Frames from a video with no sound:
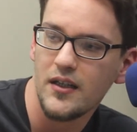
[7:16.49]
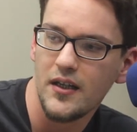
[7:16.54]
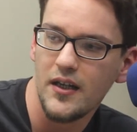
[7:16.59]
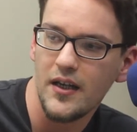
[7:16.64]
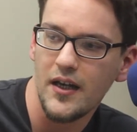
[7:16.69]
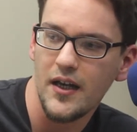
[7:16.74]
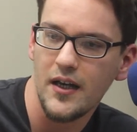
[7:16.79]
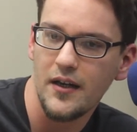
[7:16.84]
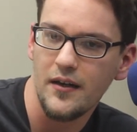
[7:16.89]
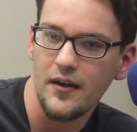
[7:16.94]

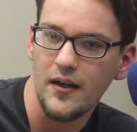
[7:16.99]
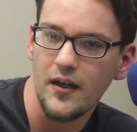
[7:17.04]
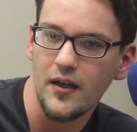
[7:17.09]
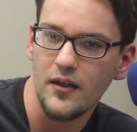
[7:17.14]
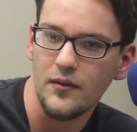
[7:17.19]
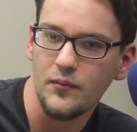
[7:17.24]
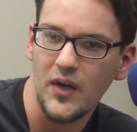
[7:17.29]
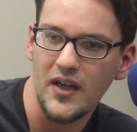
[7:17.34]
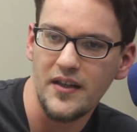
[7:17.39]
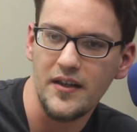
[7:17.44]
And
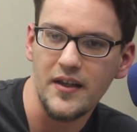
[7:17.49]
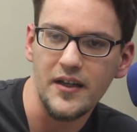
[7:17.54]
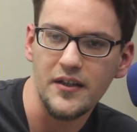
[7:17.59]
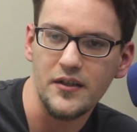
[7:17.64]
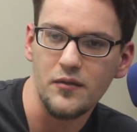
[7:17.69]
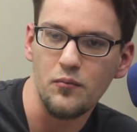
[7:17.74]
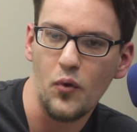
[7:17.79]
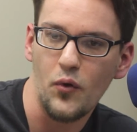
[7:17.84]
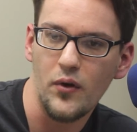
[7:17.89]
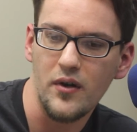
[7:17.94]
I think
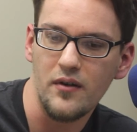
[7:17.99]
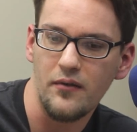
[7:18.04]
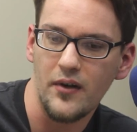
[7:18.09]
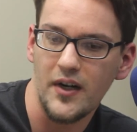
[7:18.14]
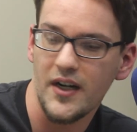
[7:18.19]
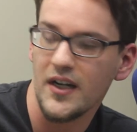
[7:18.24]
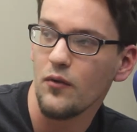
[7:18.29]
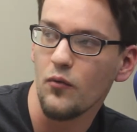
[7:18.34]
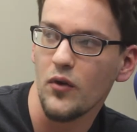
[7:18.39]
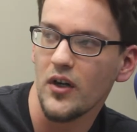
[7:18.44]
it's important for
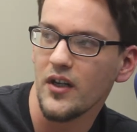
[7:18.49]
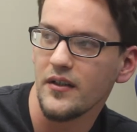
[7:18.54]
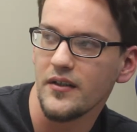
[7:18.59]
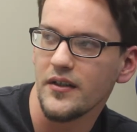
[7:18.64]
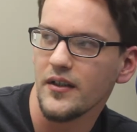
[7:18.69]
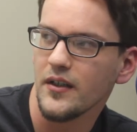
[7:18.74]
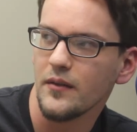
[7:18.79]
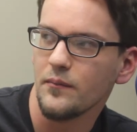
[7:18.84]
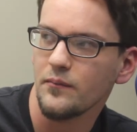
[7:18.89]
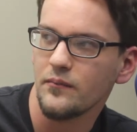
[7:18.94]
anyone
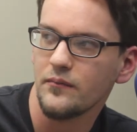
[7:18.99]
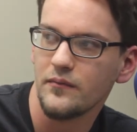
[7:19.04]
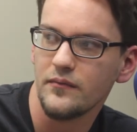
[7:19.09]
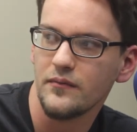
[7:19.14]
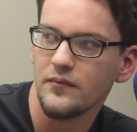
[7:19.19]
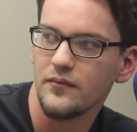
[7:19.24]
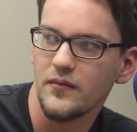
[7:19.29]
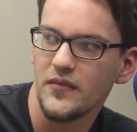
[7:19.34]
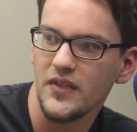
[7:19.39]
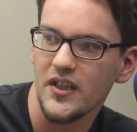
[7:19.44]
to
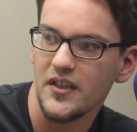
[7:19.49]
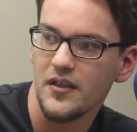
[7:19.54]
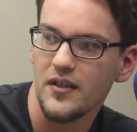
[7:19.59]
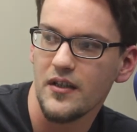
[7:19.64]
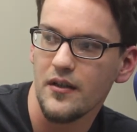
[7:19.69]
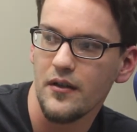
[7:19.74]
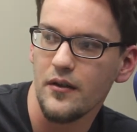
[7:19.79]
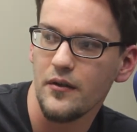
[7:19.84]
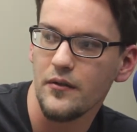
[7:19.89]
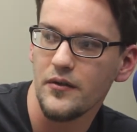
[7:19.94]
listen
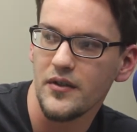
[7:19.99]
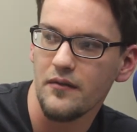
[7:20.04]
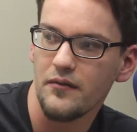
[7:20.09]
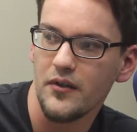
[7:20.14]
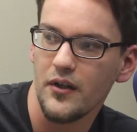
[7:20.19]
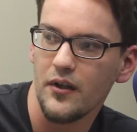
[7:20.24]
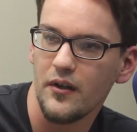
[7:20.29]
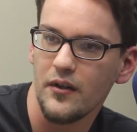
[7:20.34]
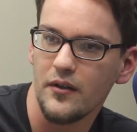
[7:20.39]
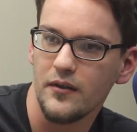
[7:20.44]
to those
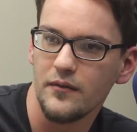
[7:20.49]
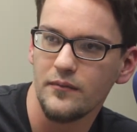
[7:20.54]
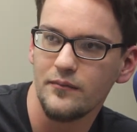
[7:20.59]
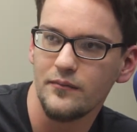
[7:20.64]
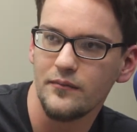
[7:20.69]
even